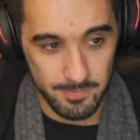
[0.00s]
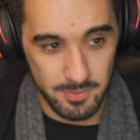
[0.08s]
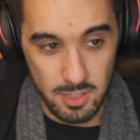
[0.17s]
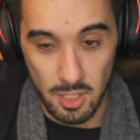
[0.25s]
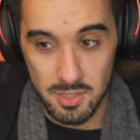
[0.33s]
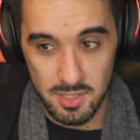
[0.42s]

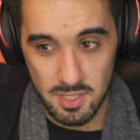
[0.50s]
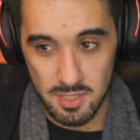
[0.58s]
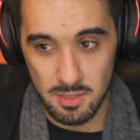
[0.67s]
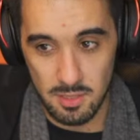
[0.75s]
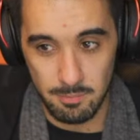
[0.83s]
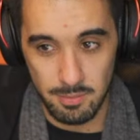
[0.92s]

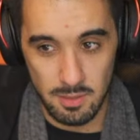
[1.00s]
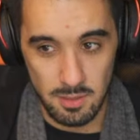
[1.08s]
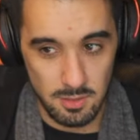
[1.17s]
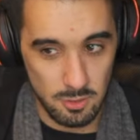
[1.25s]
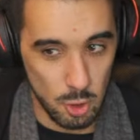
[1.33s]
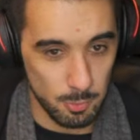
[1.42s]
consistently been in
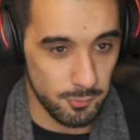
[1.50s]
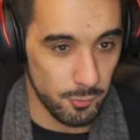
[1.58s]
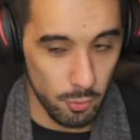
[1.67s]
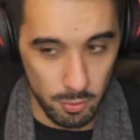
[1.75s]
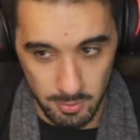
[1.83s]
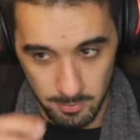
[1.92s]
the top
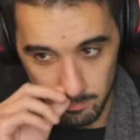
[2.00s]
4